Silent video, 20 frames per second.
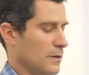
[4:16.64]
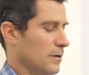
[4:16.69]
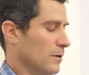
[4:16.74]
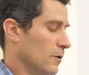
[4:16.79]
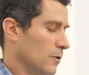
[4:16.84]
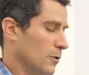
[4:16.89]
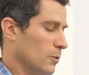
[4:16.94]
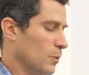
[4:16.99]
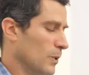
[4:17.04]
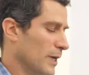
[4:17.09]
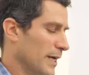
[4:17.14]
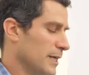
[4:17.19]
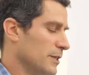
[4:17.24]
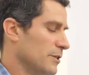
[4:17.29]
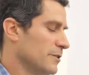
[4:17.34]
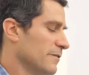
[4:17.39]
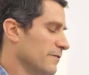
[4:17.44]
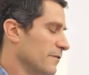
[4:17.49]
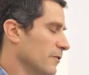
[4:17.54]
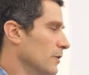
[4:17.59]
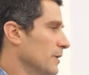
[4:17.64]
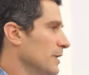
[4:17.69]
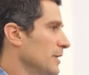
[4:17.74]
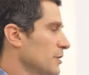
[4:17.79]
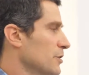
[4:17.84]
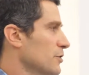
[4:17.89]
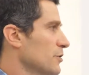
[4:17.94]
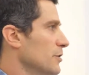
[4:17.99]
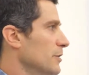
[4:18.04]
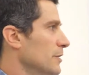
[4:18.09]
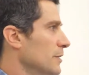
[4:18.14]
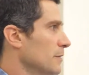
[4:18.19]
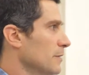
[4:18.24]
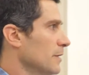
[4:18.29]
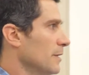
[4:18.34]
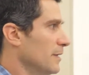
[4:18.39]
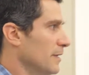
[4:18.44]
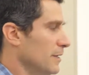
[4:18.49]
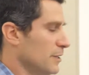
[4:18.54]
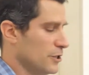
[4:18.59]
or wage for each year
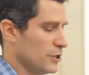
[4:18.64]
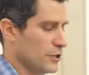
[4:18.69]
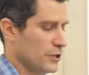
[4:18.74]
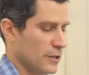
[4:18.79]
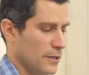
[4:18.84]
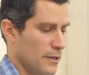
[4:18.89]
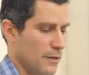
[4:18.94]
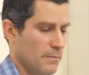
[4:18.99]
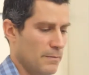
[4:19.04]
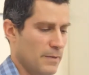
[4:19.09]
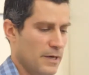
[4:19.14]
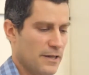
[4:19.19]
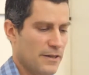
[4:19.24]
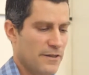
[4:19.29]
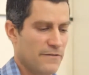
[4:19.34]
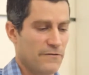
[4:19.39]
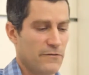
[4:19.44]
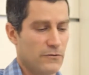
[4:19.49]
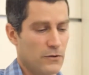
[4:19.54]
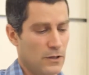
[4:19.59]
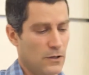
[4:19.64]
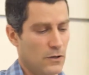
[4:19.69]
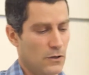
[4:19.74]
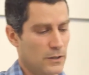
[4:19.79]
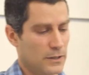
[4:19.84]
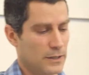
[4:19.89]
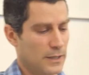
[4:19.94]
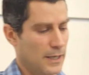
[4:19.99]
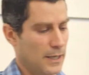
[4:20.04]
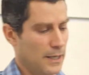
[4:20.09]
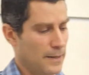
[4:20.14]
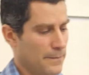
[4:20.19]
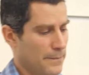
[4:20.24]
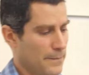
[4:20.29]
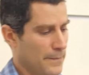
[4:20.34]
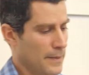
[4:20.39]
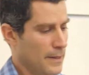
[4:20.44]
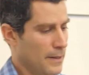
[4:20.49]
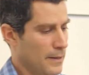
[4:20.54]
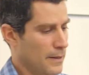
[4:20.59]
and each month for a long time.
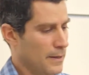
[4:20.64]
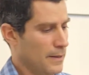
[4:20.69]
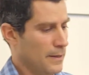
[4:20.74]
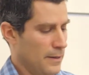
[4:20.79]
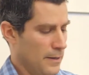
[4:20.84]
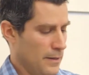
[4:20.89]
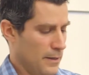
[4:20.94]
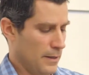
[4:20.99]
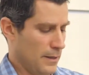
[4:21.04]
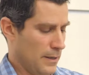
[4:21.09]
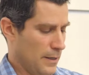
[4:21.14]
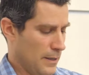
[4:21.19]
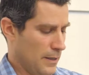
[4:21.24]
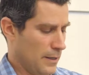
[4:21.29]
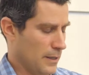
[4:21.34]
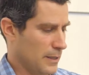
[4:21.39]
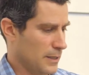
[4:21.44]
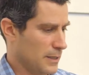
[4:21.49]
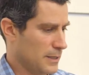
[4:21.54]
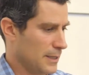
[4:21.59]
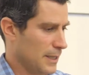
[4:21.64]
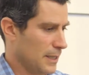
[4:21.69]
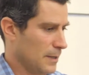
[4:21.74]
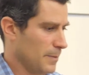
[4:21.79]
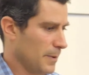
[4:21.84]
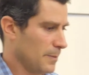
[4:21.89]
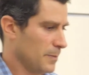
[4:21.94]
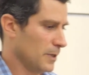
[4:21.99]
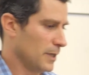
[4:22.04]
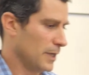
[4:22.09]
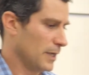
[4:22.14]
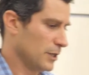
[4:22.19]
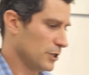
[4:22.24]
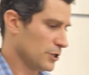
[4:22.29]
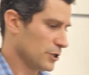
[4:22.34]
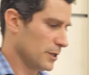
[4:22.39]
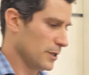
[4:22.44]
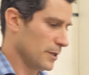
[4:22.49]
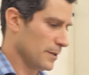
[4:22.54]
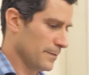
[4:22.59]
The study
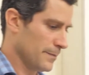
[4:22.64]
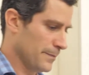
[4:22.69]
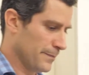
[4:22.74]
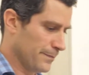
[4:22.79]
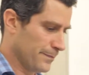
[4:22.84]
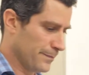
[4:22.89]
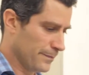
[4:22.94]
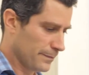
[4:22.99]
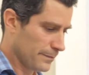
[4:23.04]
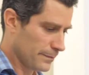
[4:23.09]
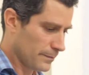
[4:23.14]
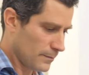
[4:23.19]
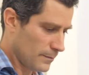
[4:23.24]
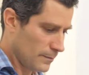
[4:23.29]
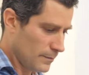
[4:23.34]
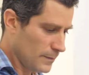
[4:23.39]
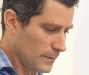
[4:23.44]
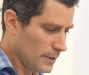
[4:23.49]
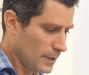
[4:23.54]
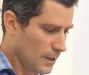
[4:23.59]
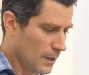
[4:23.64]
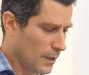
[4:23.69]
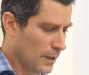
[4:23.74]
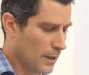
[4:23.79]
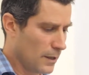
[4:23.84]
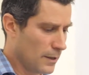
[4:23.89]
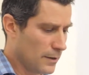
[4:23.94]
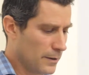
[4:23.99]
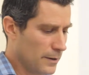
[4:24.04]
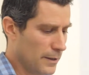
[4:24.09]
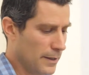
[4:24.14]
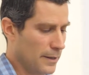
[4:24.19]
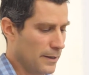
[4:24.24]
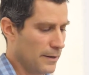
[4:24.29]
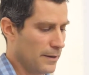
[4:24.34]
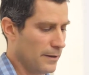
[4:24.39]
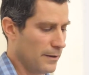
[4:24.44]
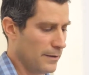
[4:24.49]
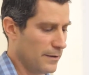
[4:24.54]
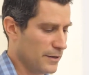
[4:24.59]
population
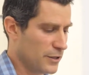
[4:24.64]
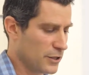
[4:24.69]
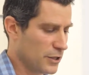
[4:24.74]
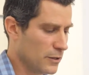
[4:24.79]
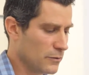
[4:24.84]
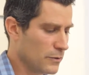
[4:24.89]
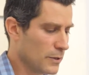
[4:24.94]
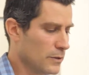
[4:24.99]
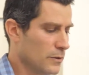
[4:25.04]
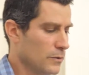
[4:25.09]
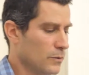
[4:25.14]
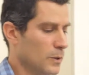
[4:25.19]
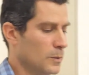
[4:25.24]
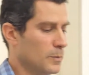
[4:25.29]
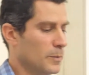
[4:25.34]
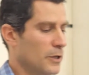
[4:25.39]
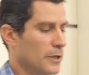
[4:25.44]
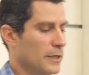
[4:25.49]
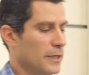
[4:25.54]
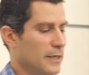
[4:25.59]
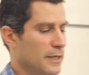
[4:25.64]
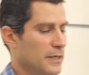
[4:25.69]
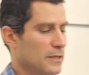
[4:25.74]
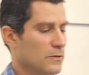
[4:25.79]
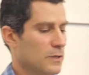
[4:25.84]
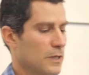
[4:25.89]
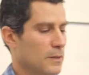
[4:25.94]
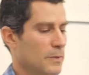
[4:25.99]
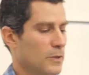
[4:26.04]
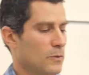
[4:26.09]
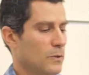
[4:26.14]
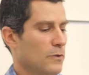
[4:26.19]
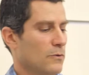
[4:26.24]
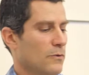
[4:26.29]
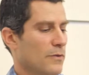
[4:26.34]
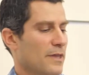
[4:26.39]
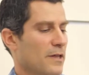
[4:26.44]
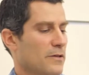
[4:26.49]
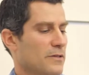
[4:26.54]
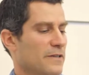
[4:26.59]
are the children who were born in Israel between
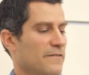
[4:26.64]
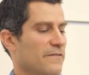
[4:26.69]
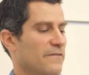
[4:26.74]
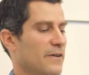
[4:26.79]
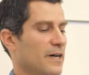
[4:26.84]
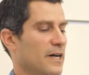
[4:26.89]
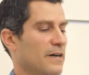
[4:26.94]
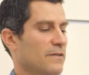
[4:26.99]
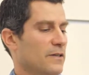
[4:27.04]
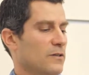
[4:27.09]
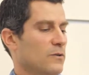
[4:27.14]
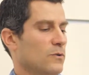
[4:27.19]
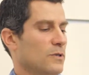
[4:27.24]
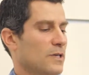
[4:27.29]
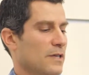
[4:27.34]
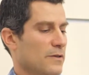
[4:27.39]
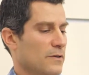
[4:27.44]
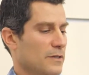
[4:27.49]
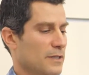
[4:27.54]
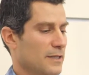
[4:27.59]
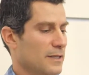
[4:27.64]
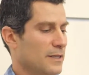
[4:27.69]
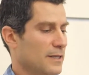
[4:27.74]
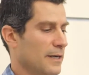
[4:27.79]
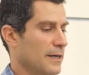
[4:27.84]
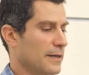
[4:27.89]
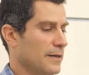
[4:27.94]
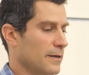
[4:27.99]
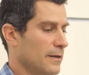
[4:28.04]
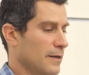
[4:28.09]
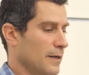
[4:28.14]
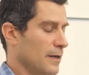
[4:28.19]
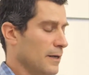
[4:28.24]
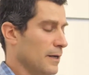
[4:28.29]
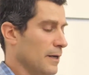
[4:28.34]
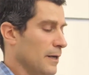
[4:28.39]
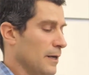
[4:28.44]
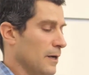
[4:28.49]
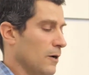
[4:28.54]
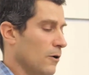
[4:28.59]
2005 and 2010.
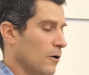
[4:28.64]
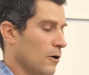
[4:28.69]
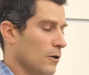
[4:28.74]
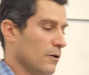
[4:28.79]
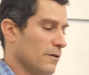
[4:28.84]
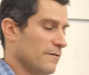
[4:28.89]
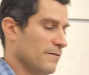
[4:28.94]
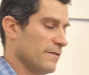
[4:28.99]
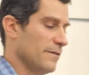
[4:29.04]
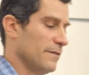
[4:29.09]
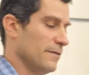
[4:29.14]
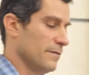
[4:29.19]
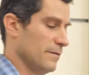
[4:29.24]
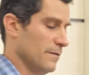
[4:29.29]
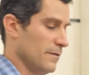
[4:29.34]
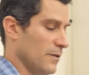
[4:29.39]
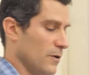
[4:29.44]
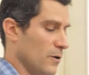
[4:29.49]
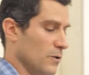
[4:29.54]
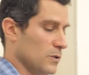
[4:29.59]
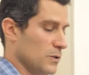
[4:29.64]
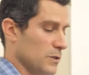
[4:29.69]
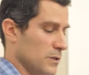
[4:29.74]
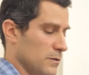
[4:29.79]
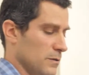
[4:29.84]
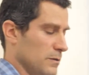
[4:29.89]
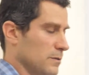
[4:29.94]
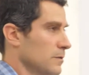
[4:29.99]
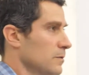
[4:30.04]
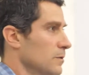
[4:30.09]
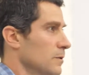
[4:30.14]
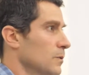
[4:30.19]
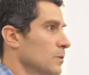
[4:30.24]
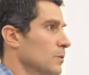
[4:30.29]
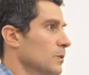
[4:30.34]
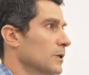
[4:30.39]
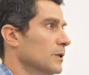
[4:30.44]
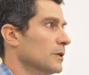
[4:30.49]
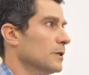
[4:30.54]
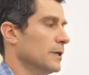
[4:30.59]
All of those
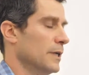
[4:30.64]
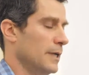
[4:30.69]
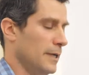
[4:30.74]
were